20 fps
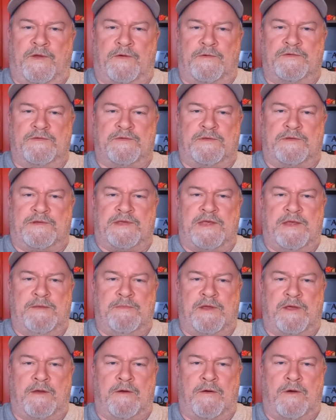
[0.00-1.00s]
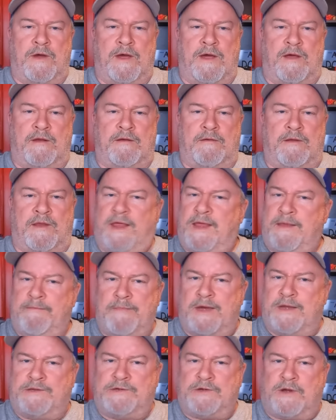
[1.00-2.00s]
those seem to go out. It ain't my